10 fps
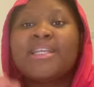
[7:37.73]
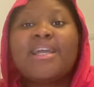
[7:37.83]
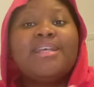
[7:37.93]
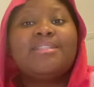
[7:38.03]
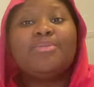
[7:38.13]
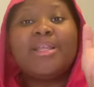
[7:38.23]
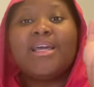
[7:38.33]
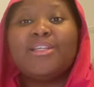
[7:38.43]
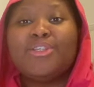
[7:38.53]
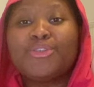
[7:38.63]
Guys, the weather
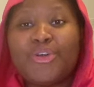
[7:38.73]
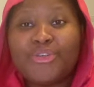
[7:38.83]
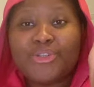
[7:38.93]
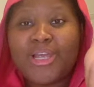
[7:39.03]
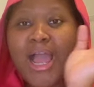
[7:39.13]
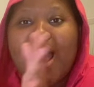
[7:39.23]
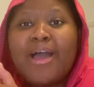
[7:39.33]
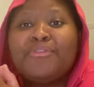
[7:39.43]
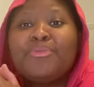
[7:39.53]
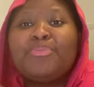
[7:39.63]
in this country, I
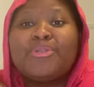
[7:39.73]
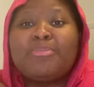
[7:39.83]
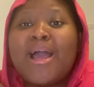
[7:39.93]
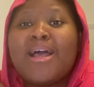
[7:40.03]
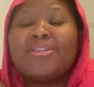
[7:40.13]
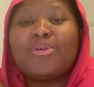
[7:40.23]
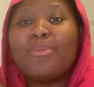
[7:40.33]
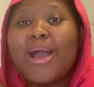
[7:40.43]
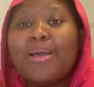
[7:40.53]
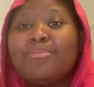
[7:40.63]
have to put my hands
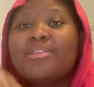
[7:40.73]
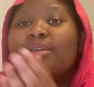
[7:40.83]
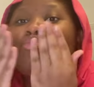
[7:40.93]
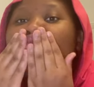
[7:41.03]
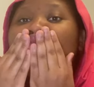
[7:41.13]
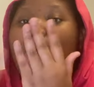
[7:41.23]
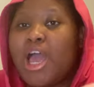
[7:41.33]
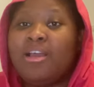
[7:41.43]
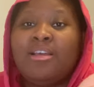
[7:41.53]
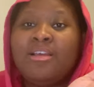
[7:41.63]
up and say,
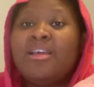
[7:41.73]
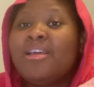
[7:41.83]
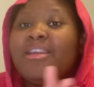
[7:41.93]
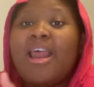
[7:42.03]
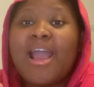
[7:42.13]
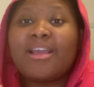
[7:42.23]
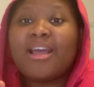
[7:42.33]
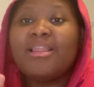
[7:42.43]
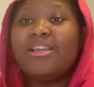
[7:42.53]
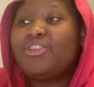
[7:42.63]
mwah.
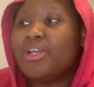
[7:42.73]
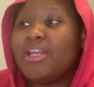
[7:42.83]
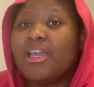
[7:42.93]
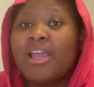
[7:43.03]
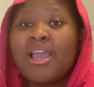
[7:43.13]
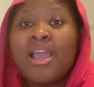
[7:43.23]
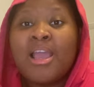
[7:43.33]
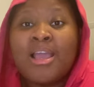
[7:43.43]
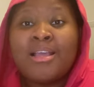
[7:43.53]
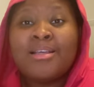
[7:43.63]
Like, literally,
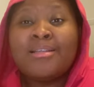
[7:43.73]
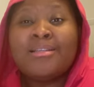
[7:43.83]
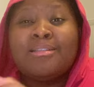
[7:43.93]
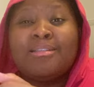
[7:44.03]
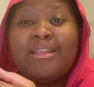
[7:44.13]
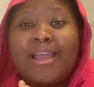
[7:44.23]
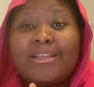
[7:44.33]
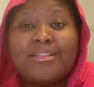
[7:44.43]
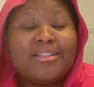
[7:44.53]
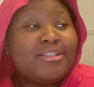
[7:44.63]

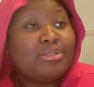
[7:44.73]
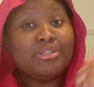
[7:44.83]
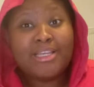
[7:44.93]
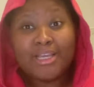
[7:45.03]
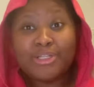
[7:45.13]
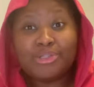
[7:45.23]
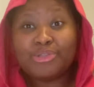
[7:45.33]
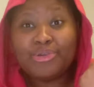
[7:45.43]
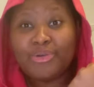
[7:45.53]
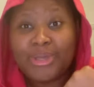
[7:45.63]
like, today
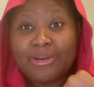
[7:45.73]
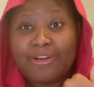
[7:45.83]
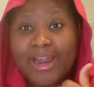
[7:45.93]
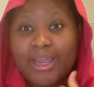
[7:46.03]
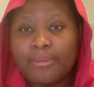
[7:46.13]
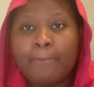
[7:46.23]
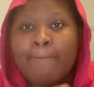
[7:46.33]
it's snowing, right?